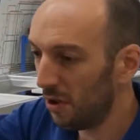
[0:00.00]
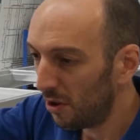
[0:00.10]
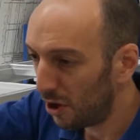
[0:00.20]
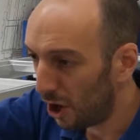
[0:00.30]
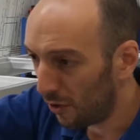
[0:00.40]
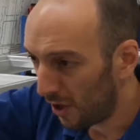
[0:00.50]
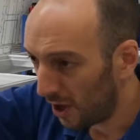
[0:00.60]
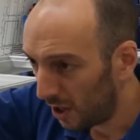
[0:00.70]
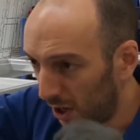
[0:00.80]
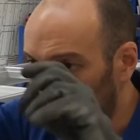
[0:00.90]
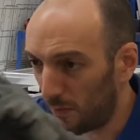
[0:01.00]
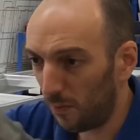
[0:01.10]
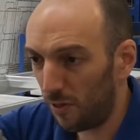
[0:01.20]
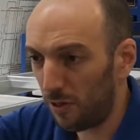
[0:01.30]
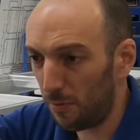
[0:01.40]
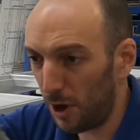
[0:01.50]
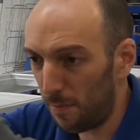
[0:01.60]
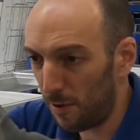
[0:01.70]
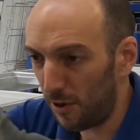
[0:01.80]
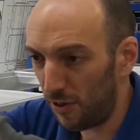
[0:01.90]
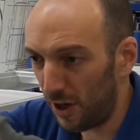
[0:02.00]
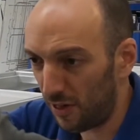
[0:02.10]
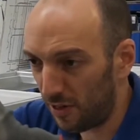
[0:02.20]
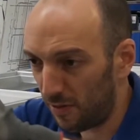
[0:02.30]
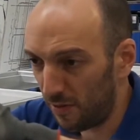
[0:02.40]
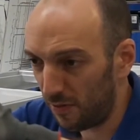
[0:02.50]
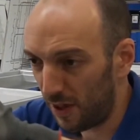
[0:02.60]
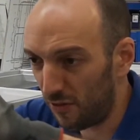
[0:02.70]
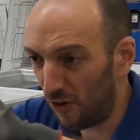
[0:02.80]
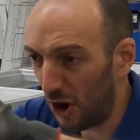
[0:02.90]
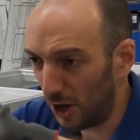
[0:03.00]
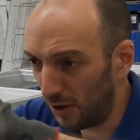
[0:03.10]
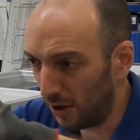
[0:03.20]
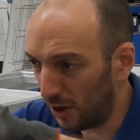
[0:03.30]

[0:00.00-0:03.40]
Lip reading: No, that with some light pressure, that's fine.